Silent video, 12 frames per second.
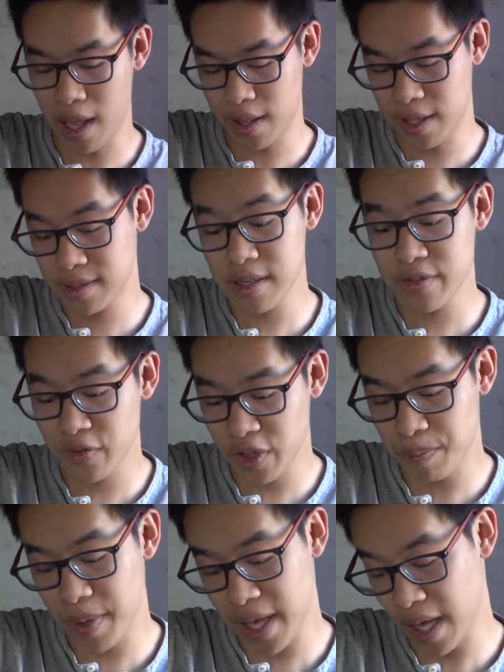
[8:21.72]
This is for
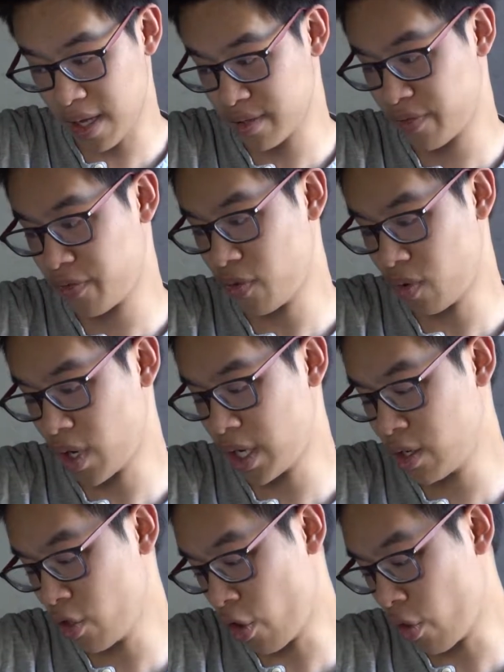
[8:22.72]
the
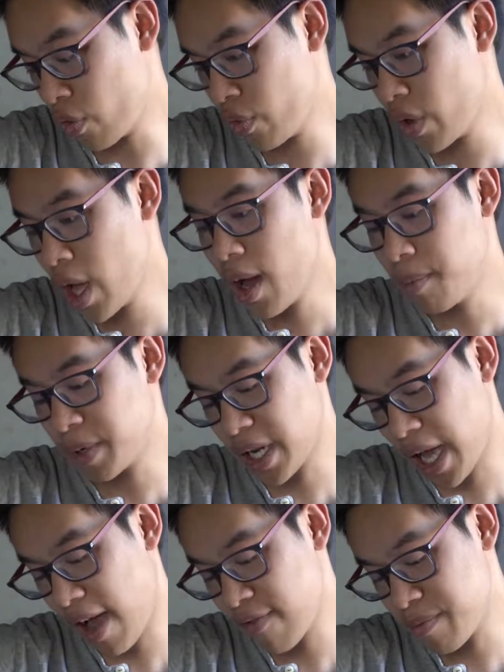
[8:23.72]
PS4, I know, but
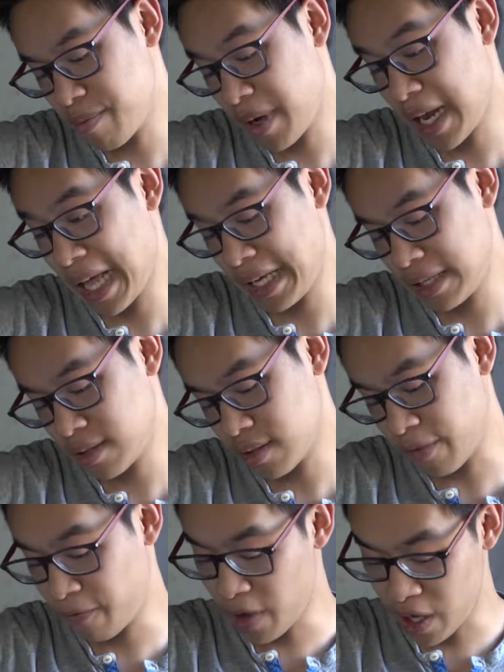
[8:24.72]
I haven't played
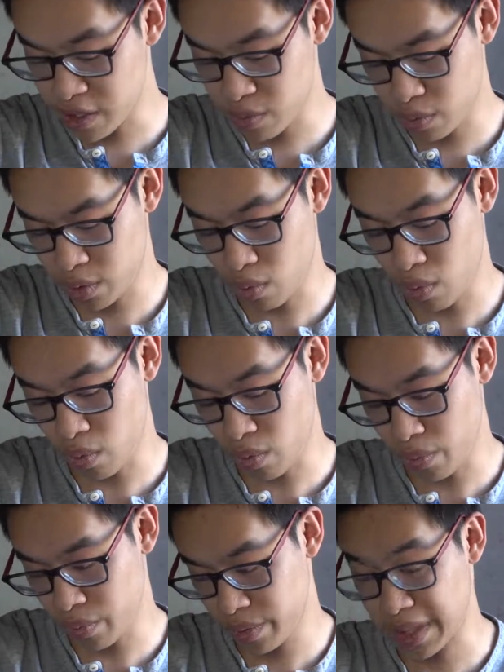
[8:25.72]
the first one
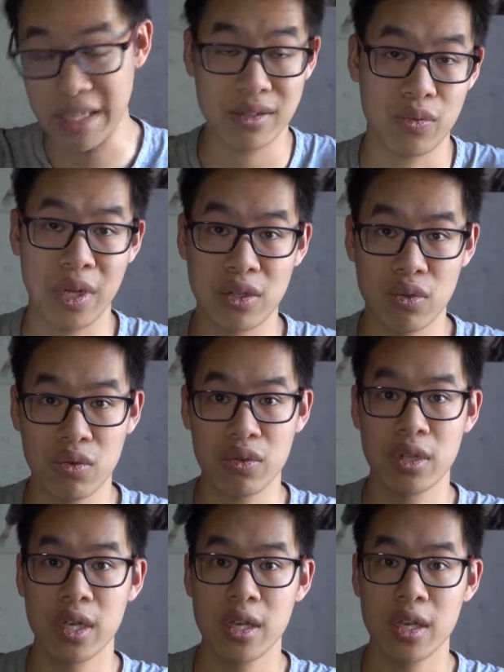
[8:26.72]
or this one at all.